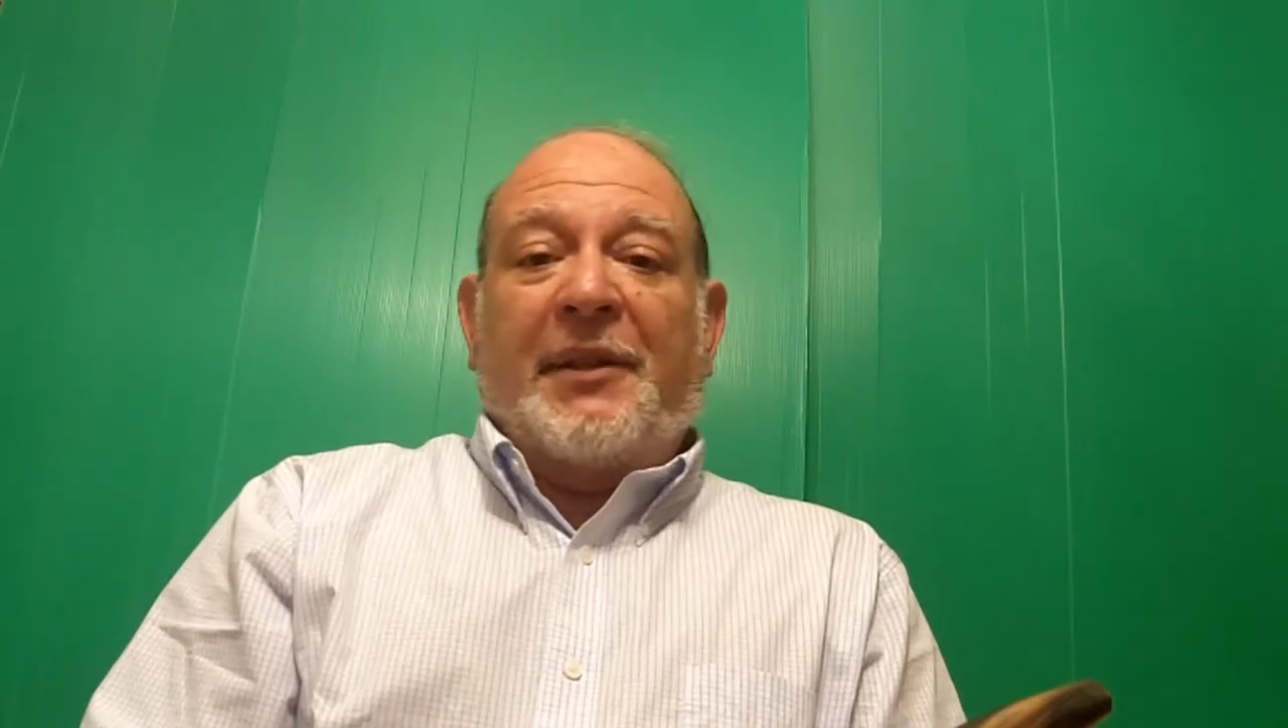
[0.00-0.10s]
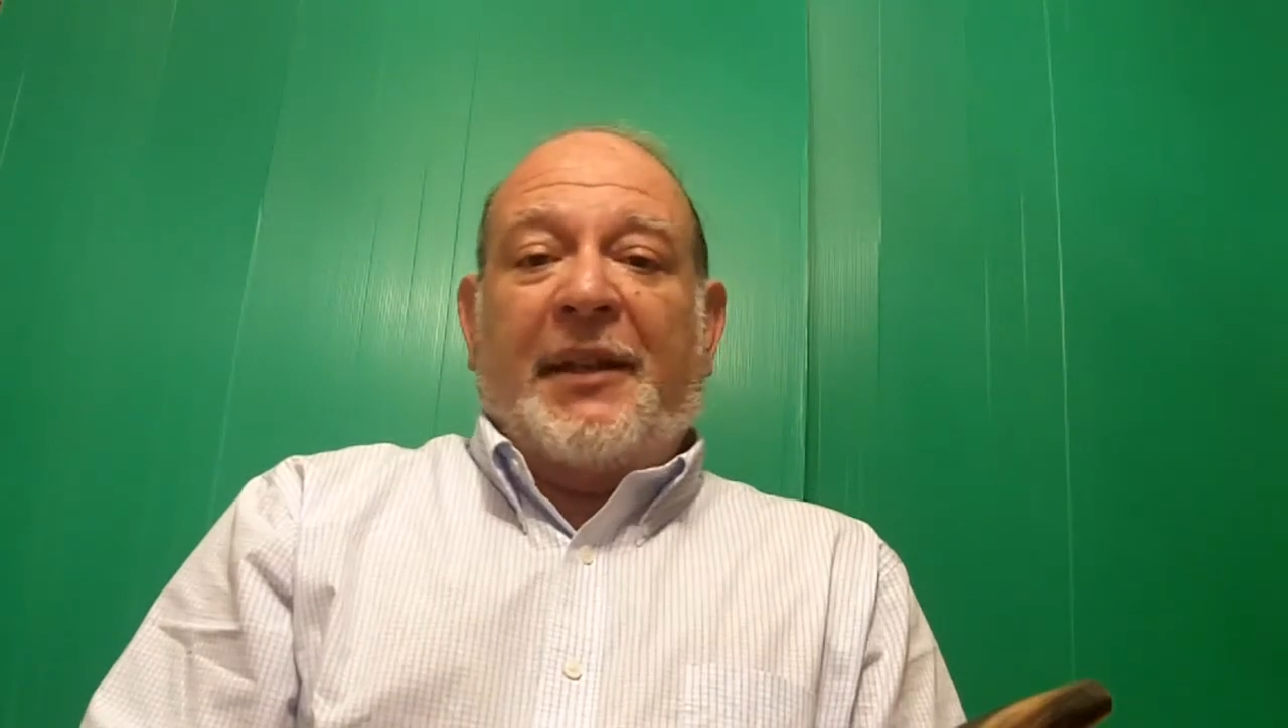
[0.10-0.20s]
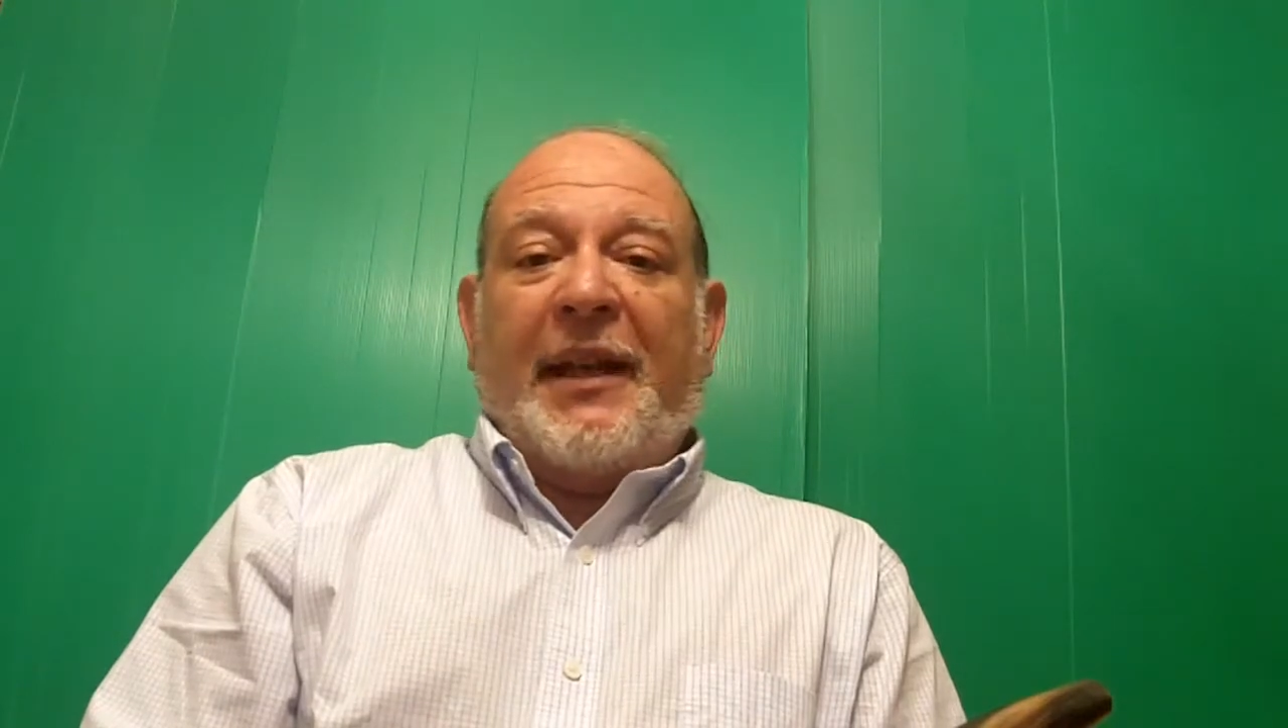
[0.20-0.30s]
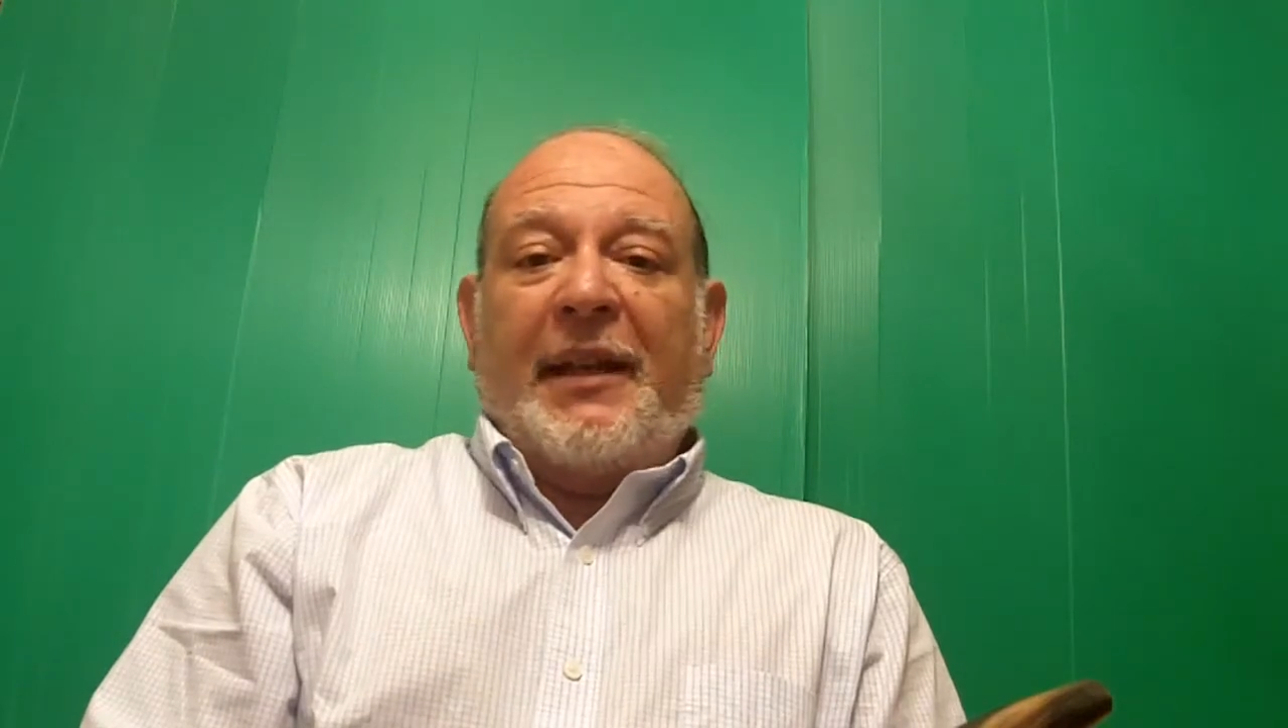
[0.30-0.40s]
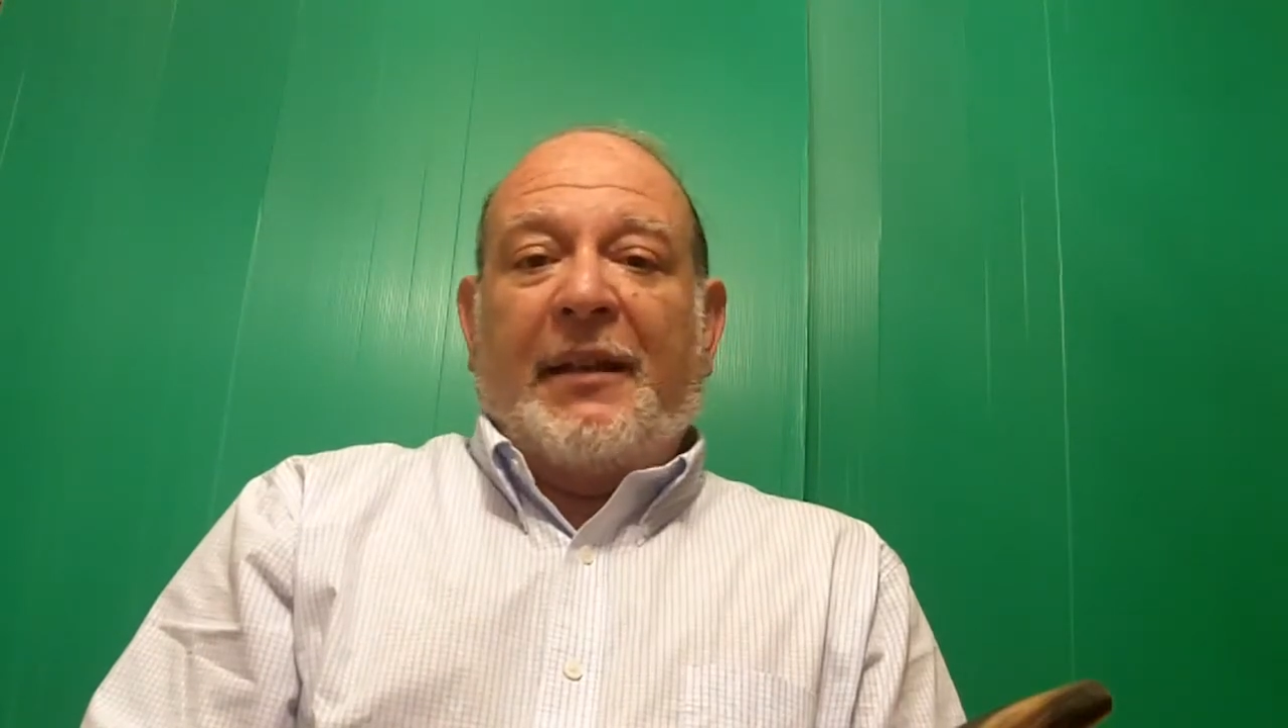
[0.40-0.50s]

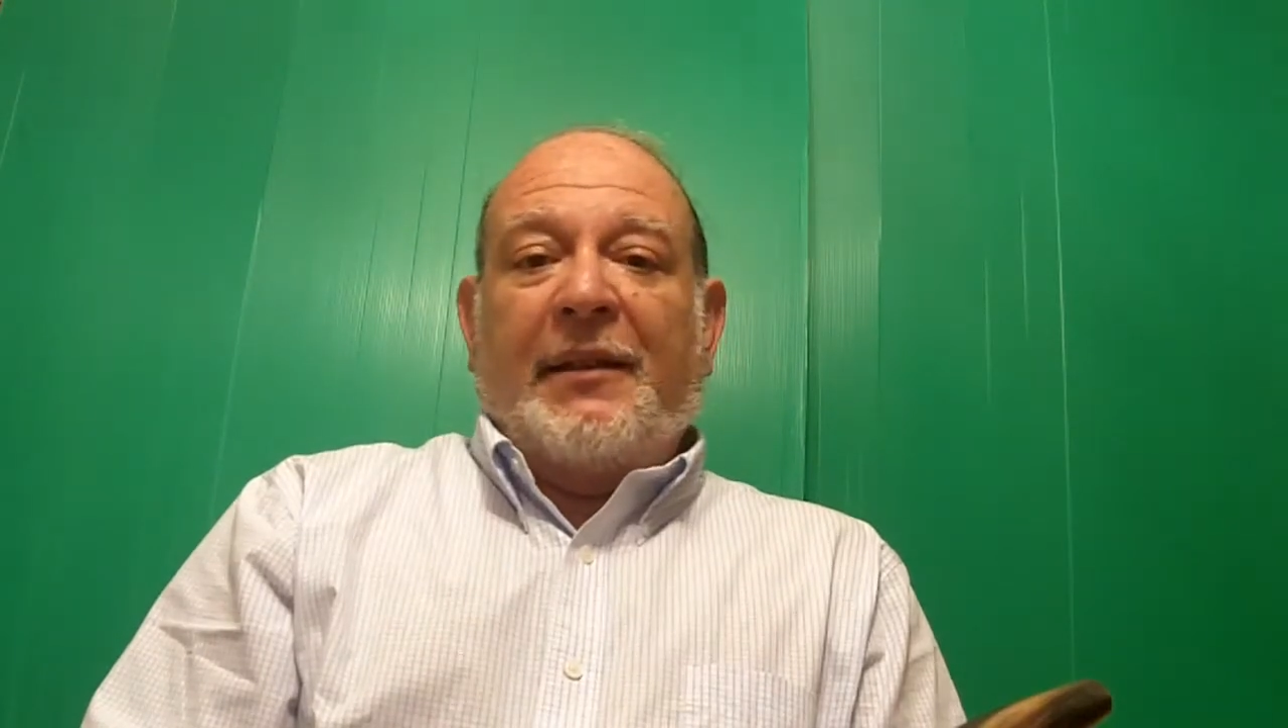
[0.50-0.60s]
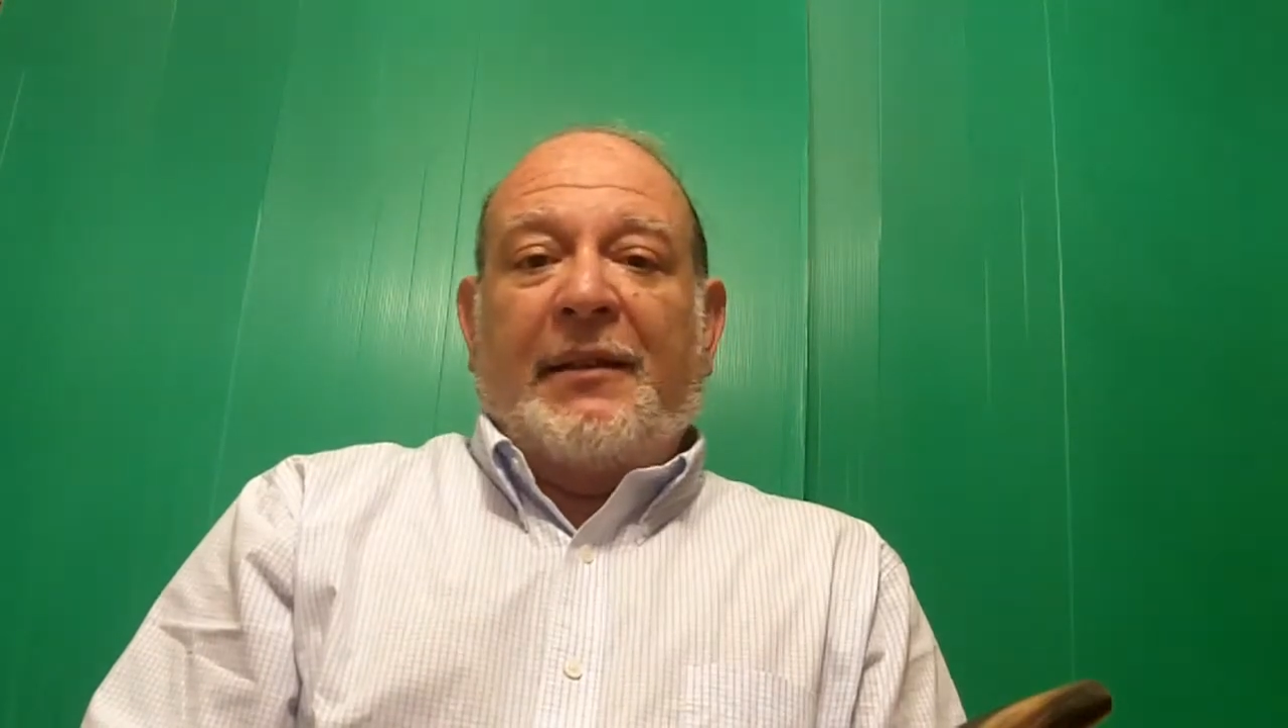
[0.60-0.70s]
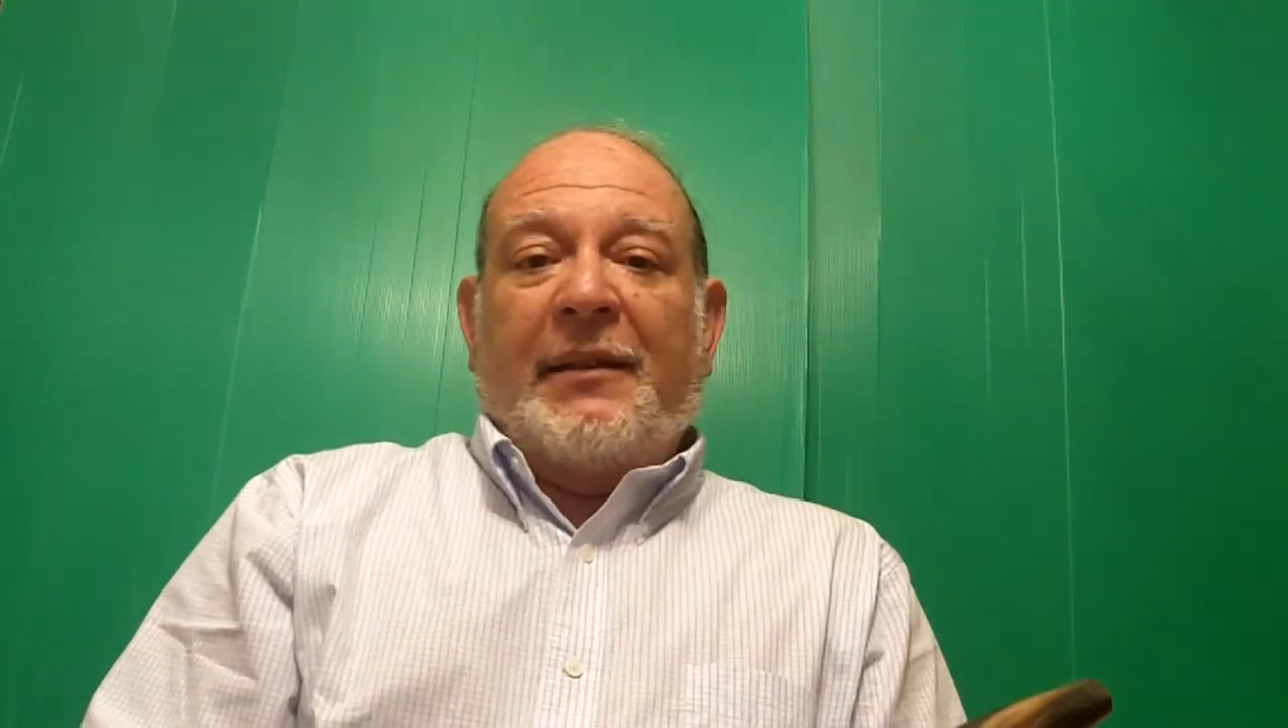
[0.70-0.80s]
today.